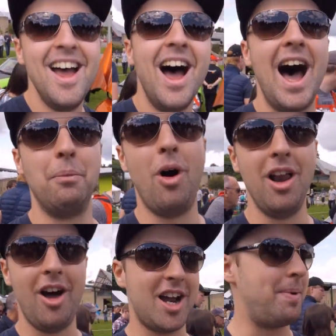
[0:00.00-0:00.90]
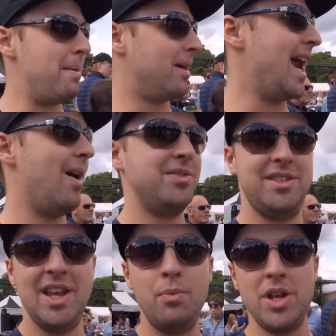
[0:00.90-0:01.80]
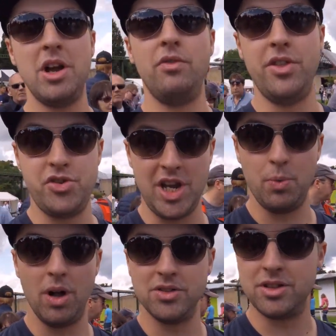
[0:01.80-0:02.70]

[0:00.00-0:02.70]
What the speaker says: And what I like about McLarens is even when you go for the cheap ones